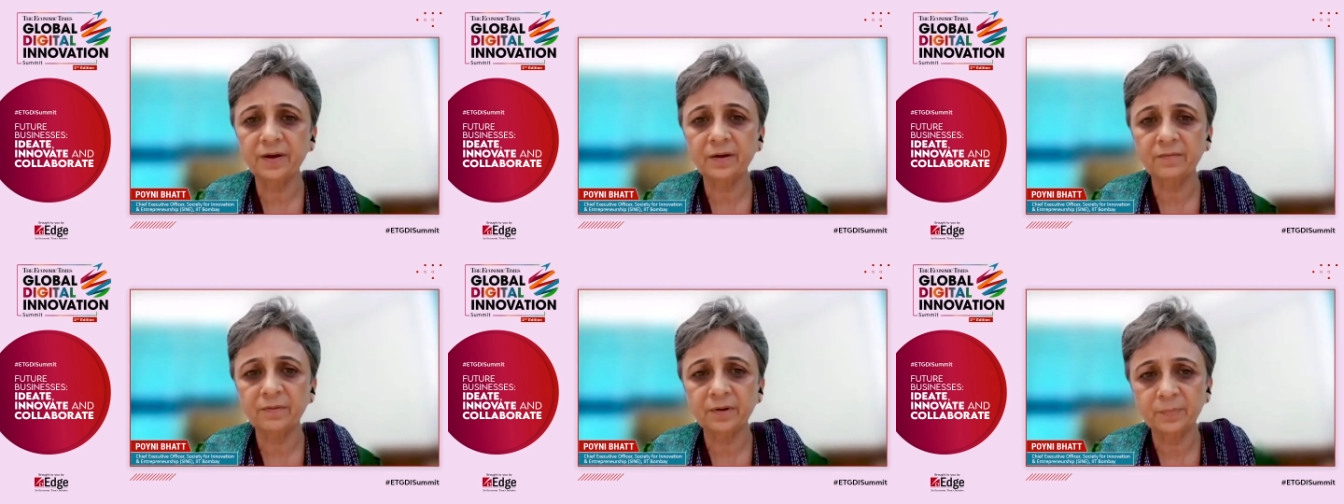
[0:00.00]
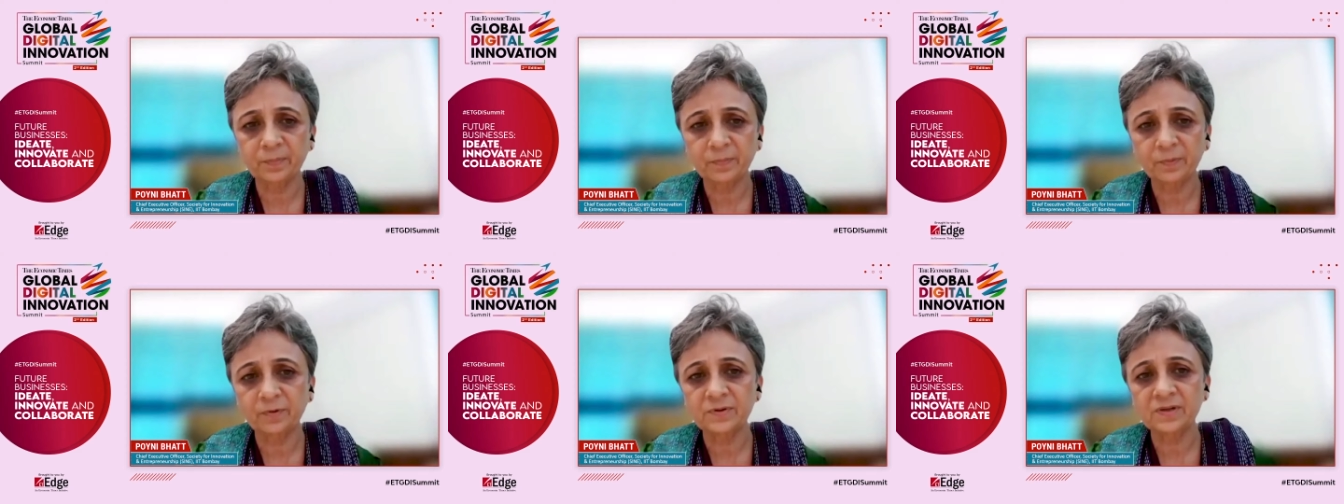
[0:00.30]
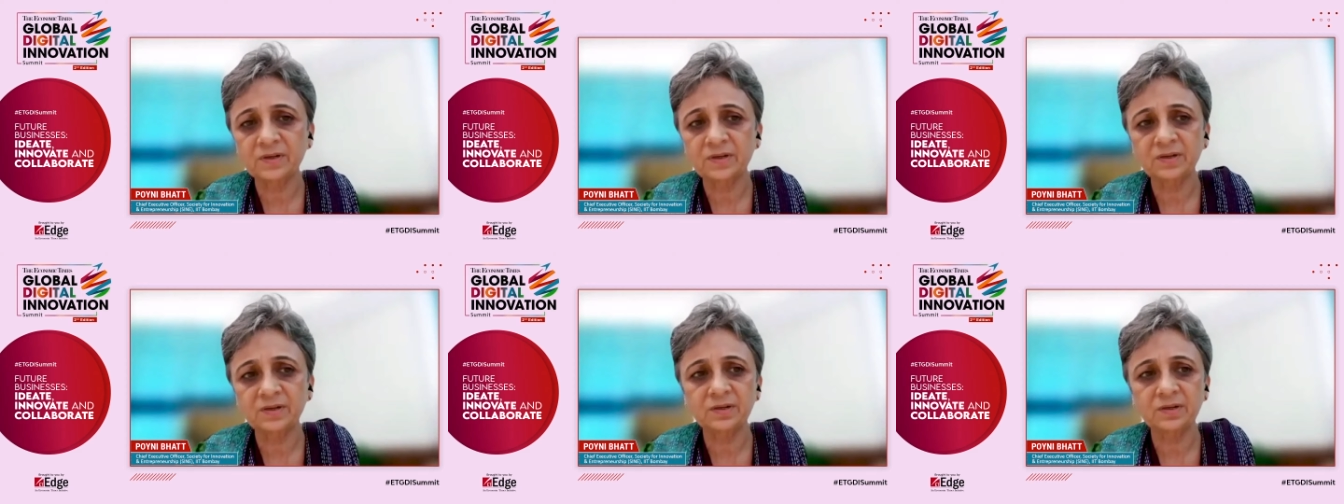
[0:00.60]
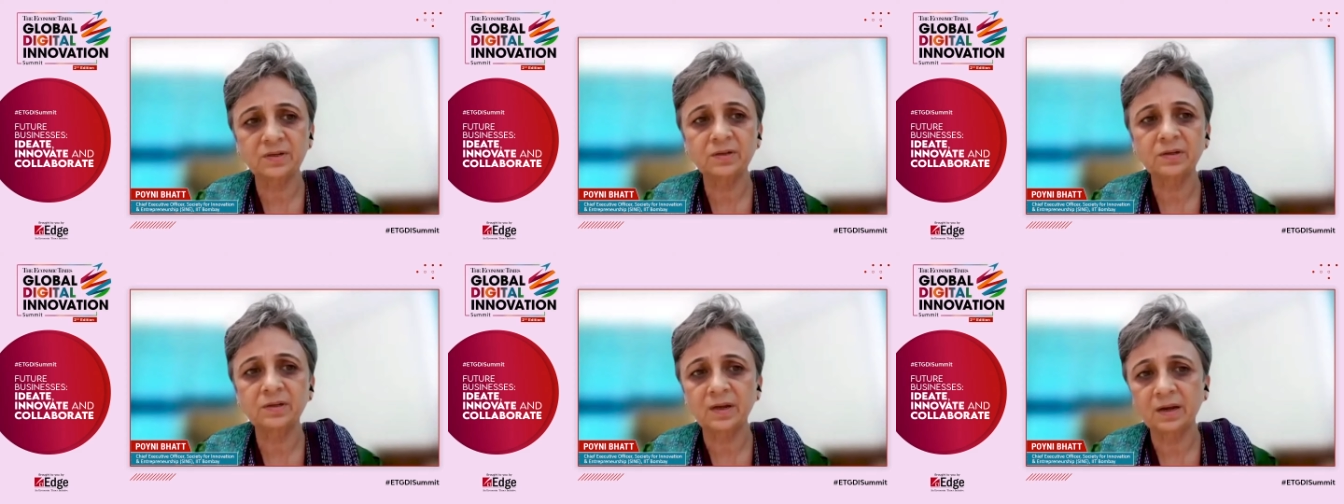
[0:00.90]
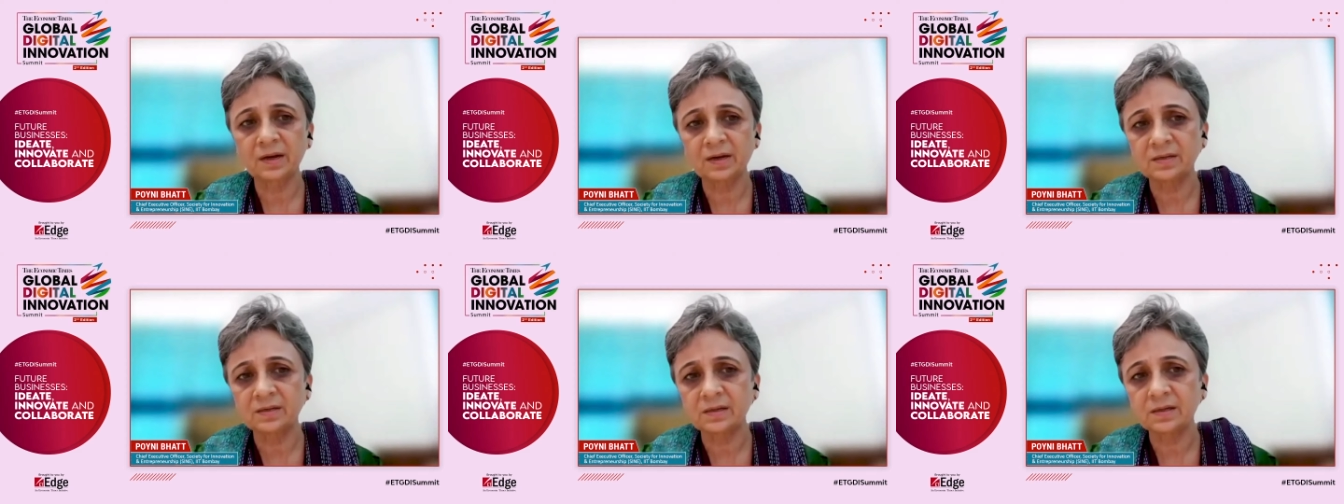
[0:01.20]
our position
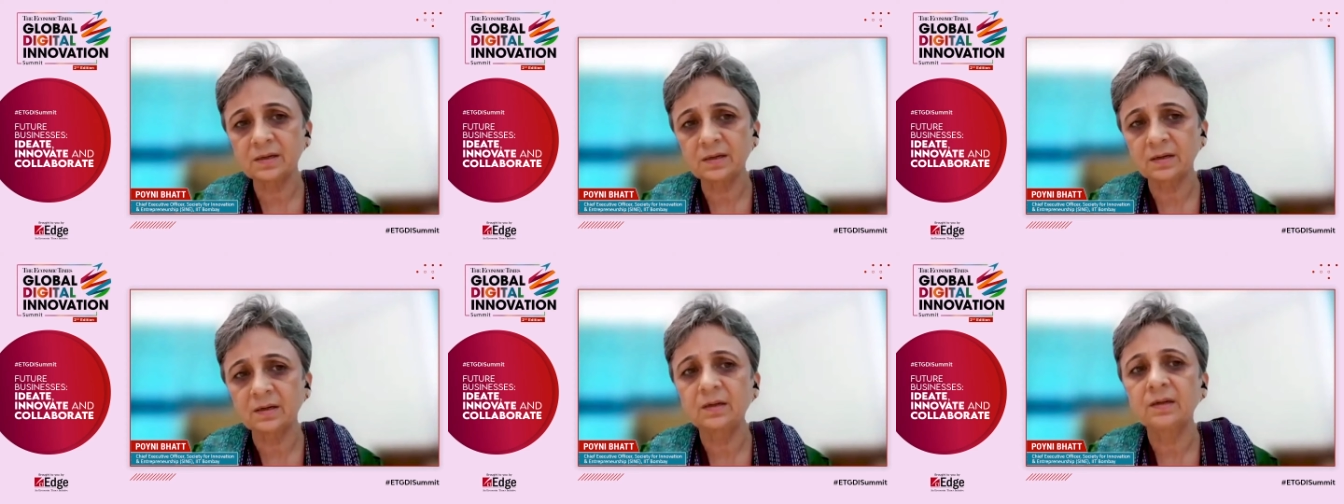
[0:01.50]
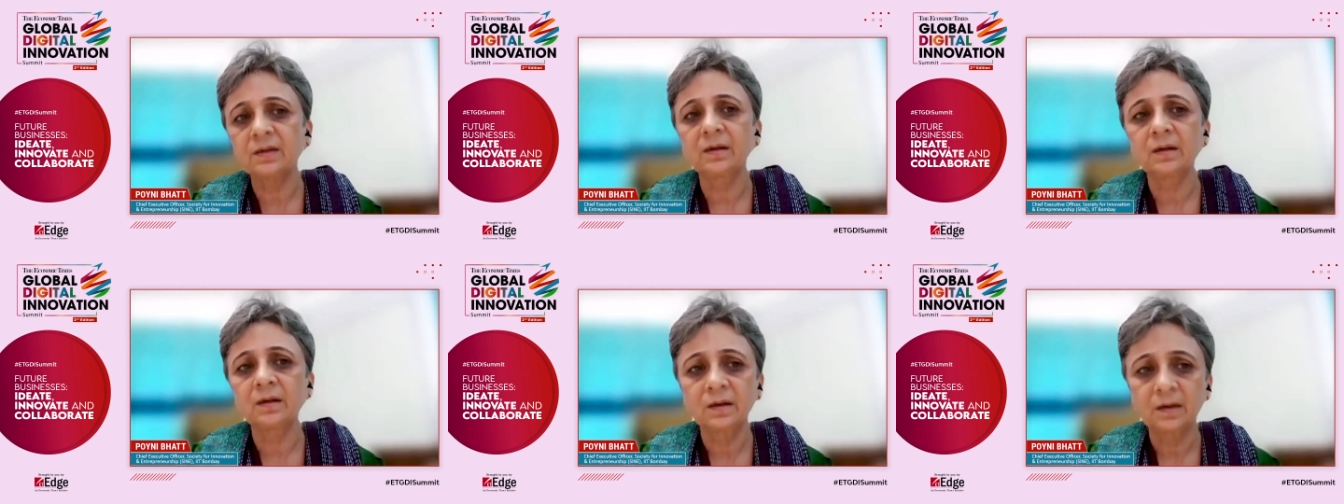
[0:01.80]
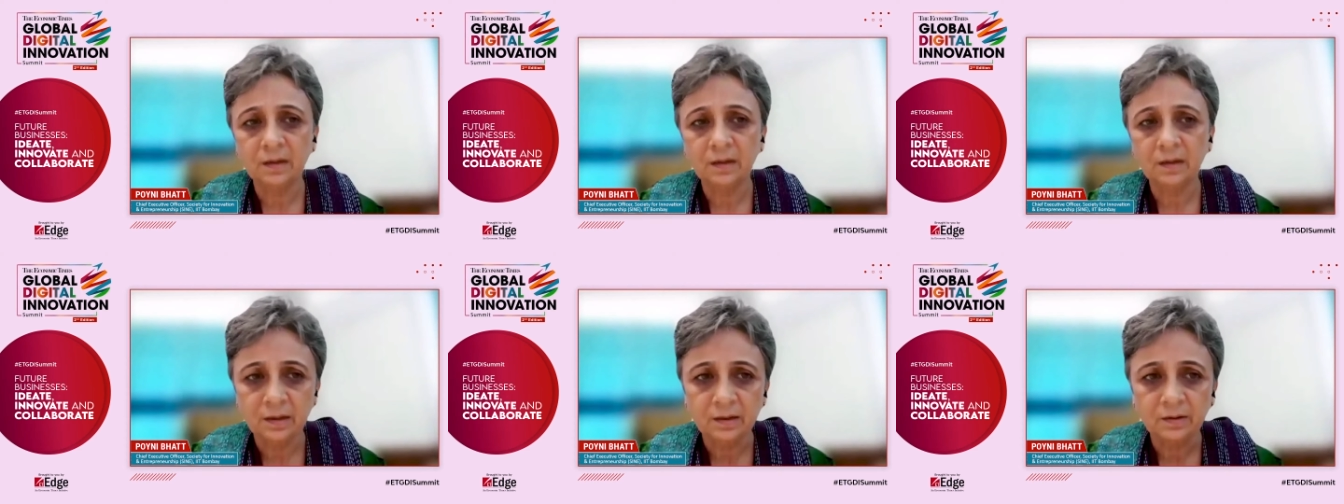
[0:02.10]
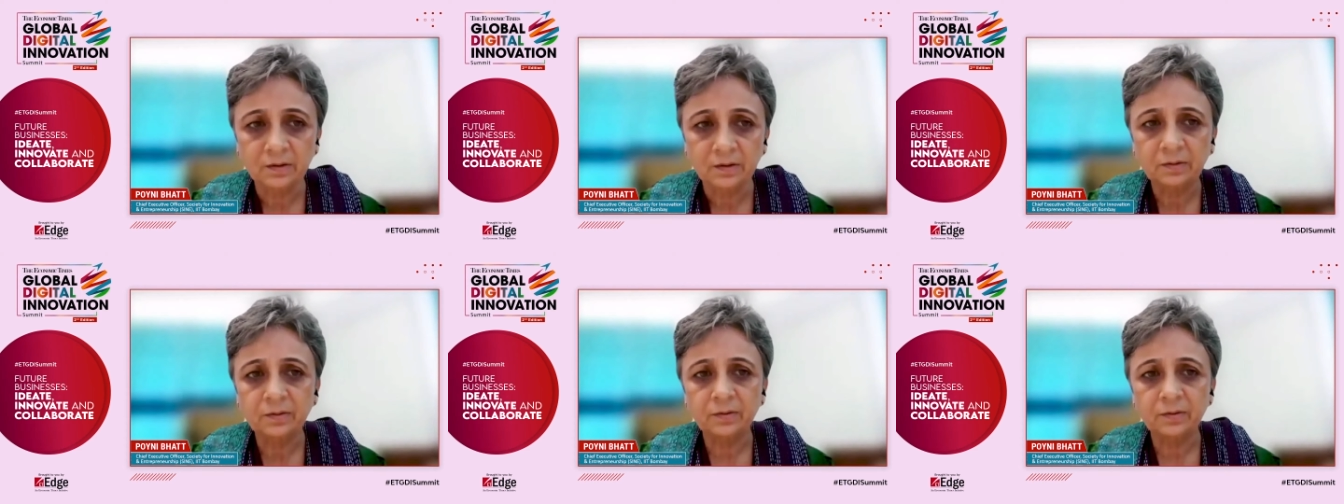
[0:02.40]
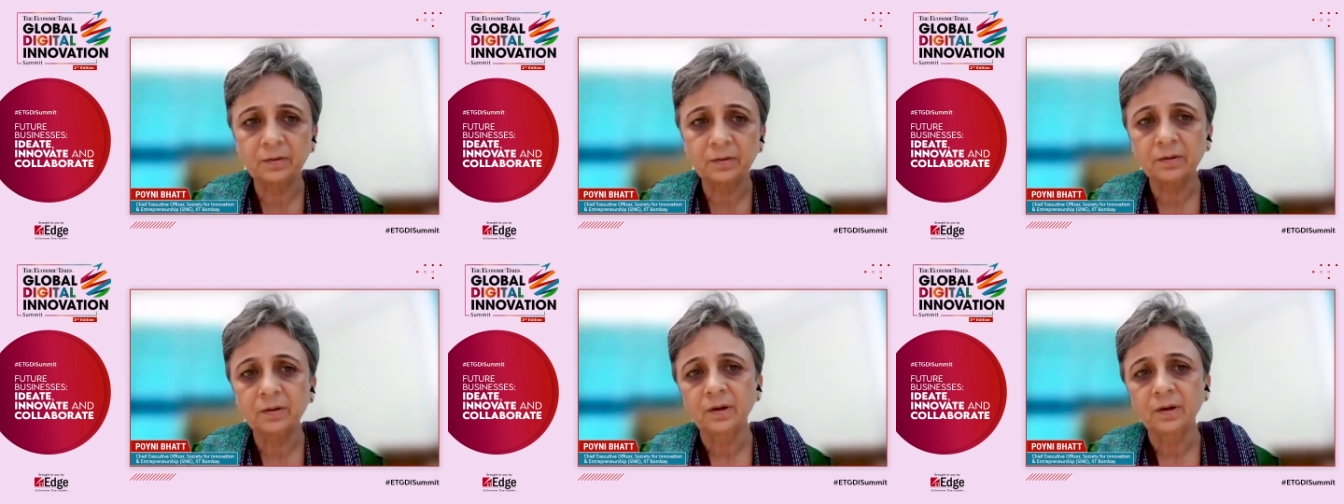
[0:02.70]
as a, you
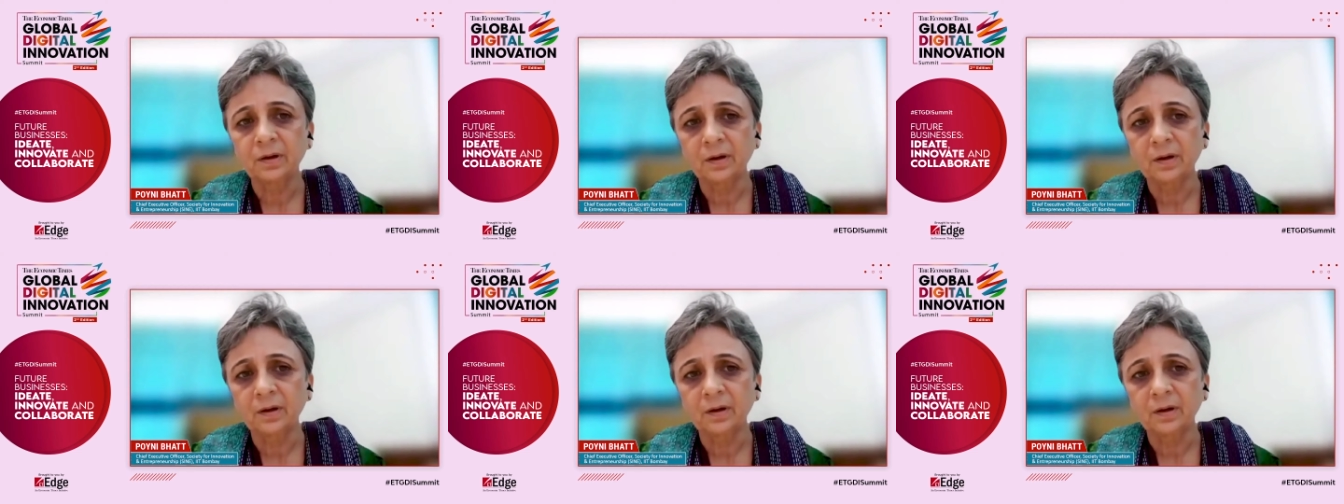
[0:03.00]
know,